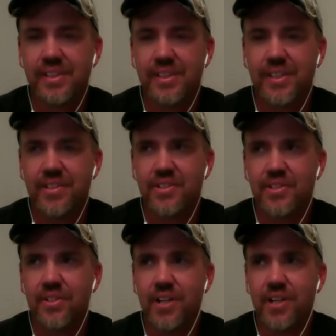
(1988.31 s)
And
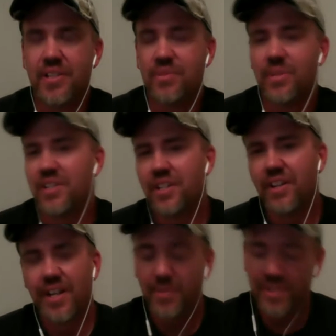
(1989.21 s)
so I just want to share
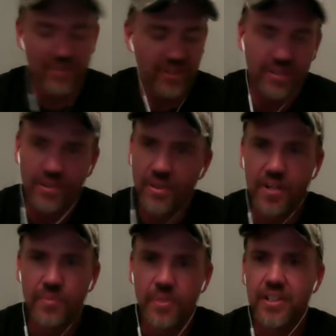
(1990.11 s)
that. I wasn't even going to go
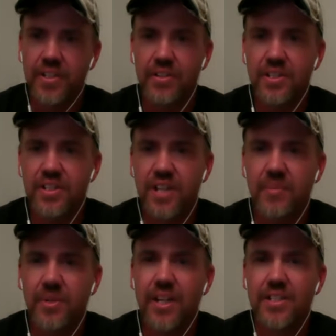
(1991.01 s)
there, but it just
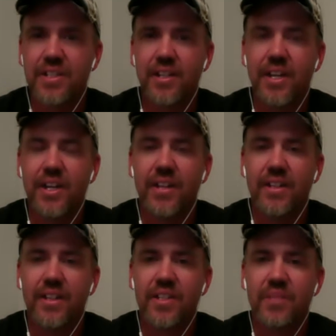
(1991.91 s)
happened last night. I
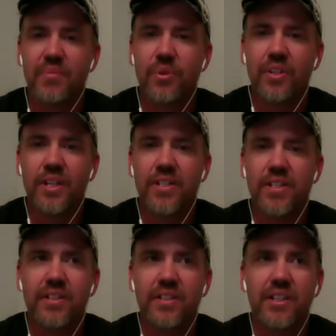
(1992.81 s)
think it's an important
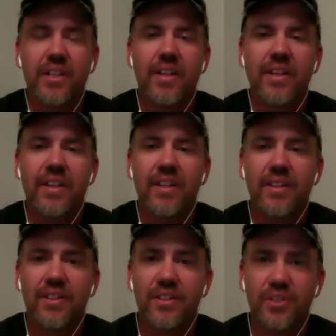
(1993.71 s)
lesson that
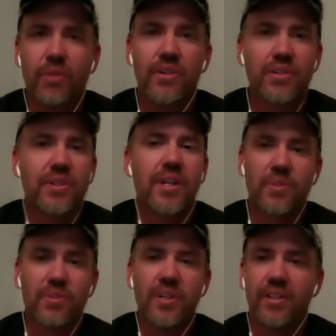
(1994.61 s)
your
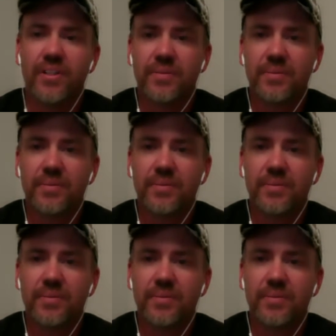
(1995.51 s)
dream's real,